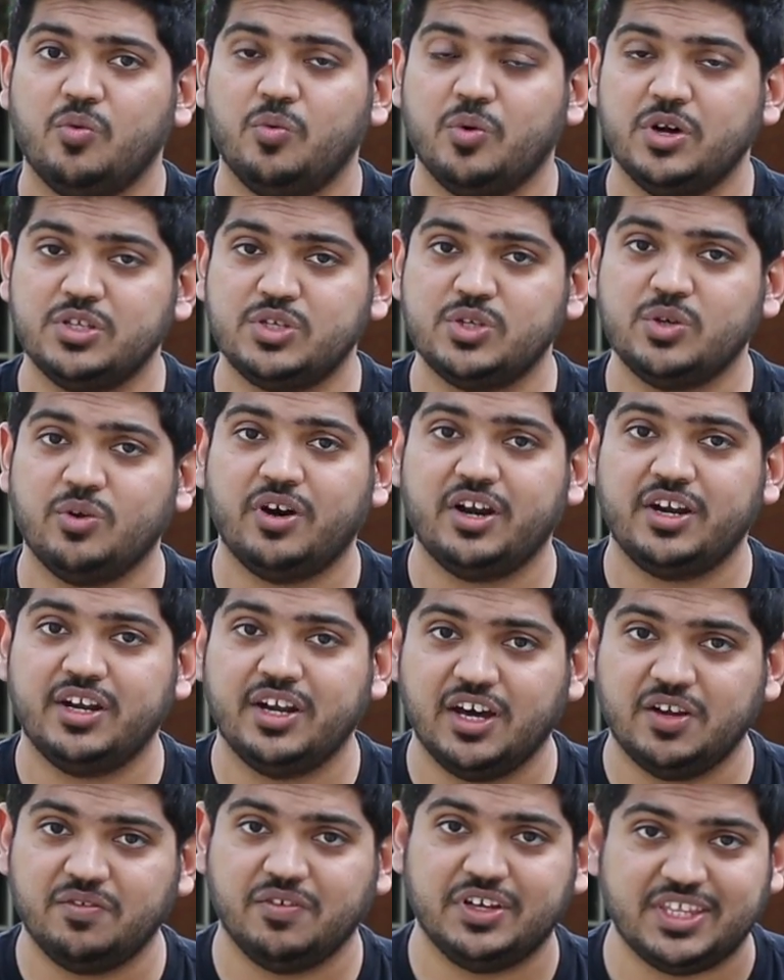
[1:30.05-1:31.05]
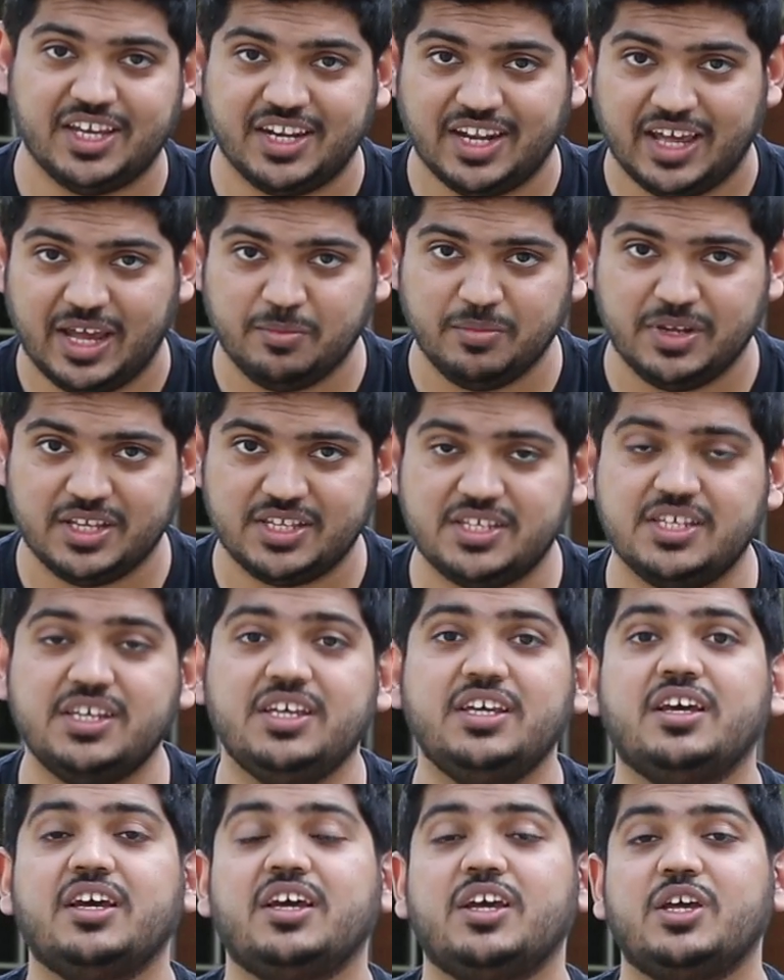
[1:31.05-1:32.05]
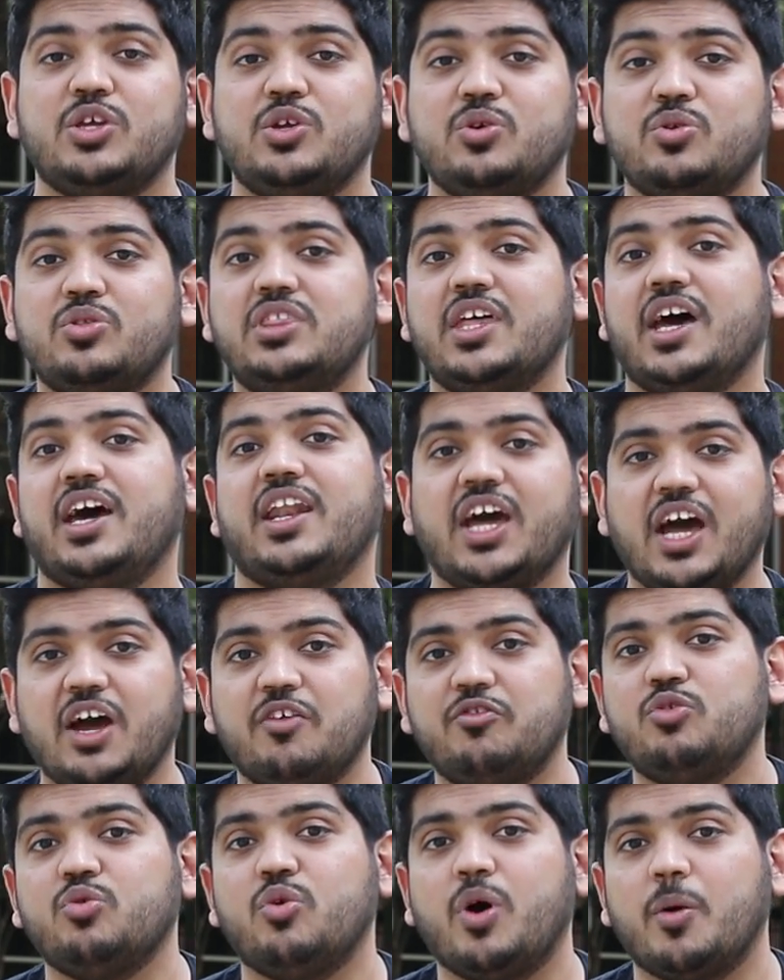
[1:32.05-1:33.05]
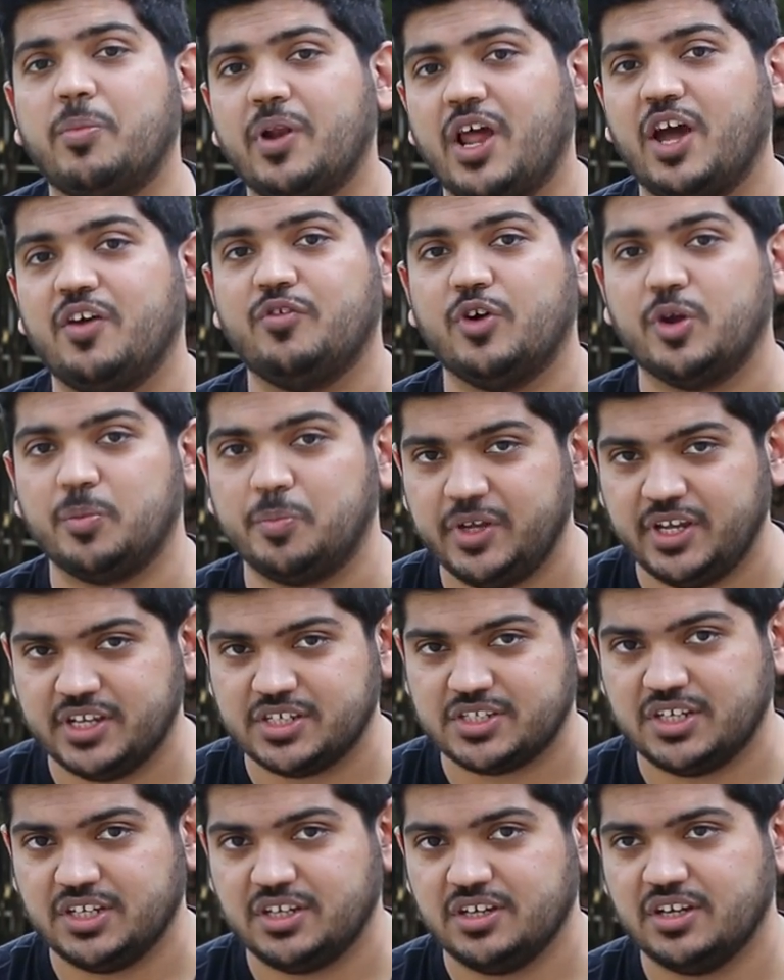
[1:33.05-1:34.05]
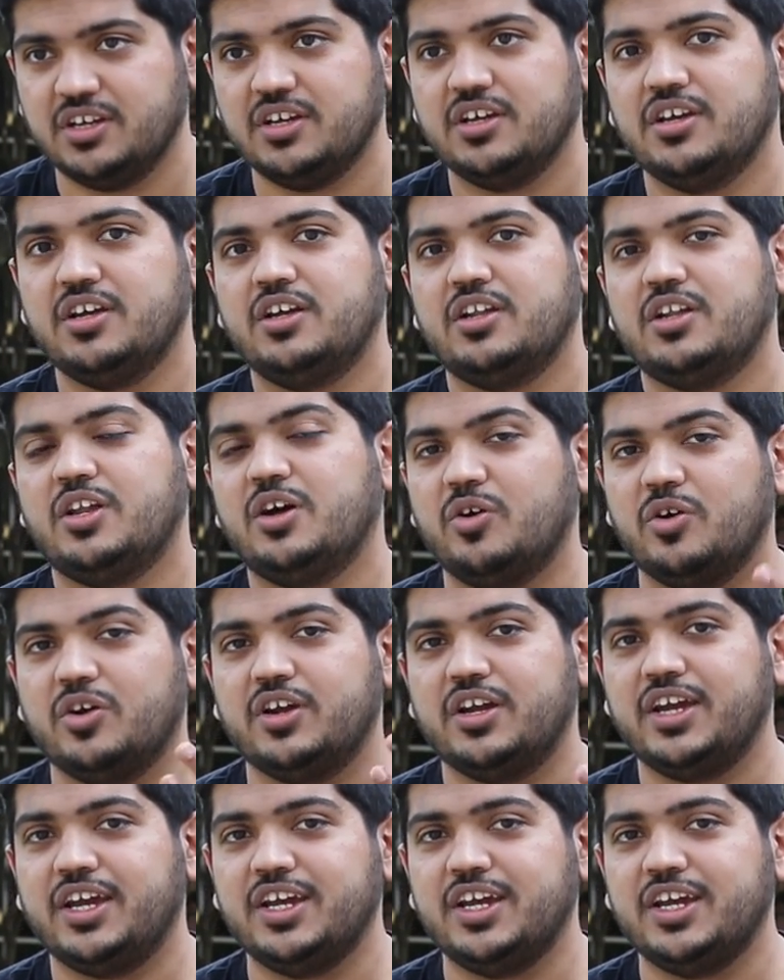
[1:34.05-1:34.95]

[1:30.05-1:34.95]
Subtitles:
Once you are done with an MSc, you then have to apply for PhD.